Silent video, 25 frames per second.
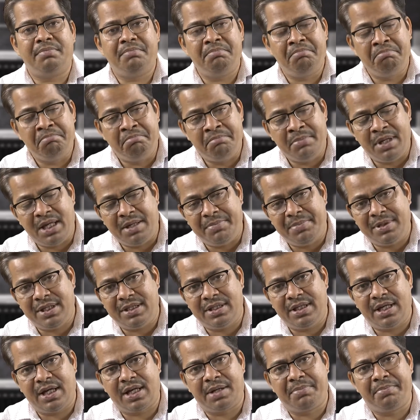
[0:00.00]
may be
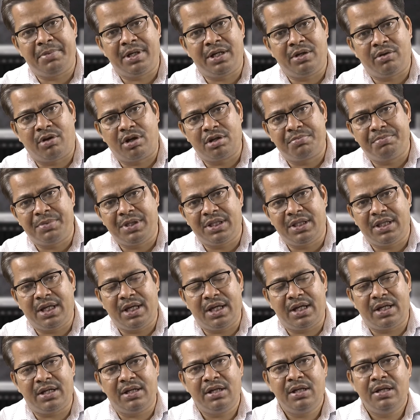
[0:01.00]
there, may not be
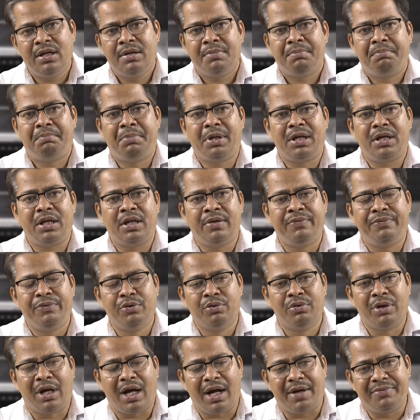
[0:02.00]
there, but if
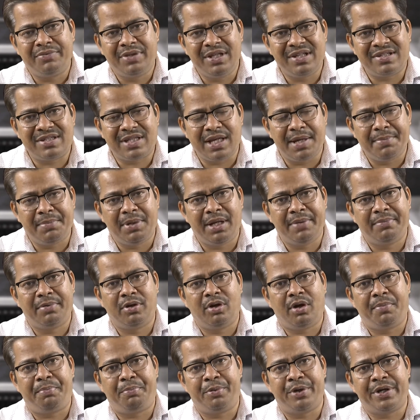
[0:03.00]
you have the same level
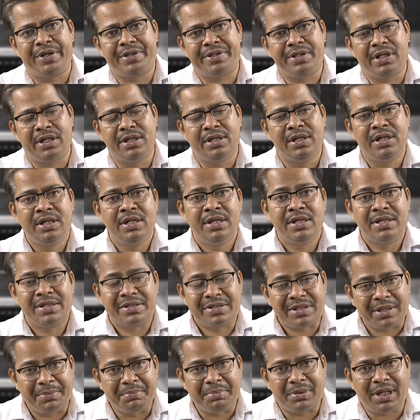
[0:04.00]
of production,
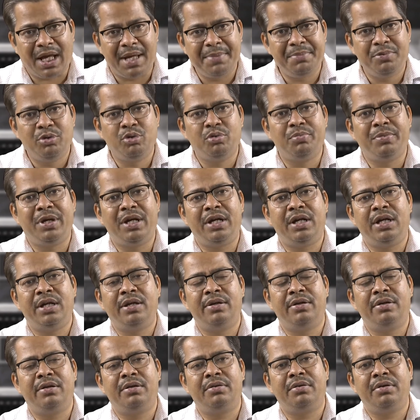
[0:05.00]
sometime you may in,
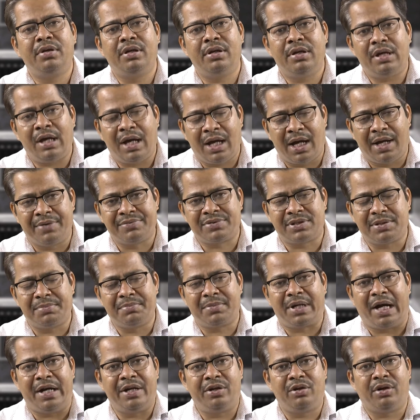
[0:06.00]
have some
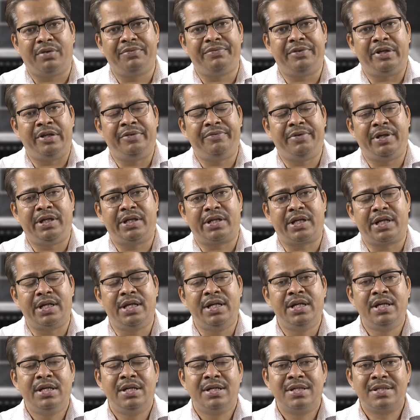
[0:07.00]
kind of inventory,
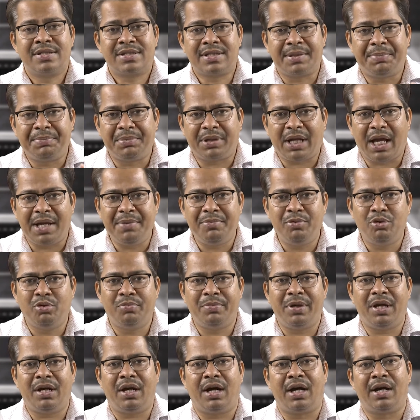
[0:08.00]
sometime you
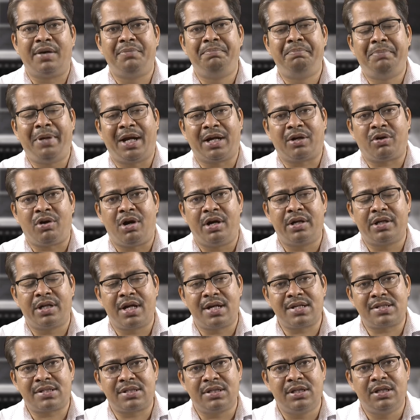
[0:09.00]
may have back
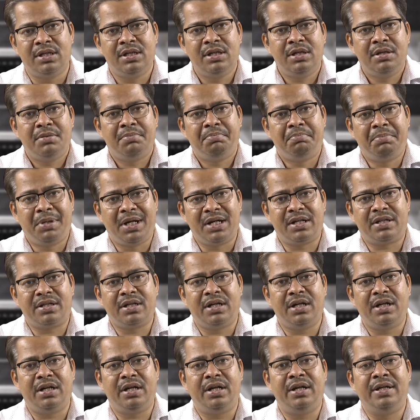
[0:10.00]
orders, but
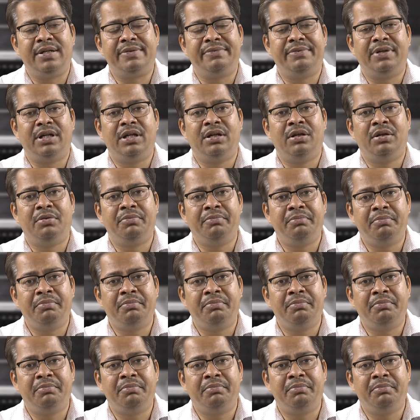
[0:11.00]
uh, it will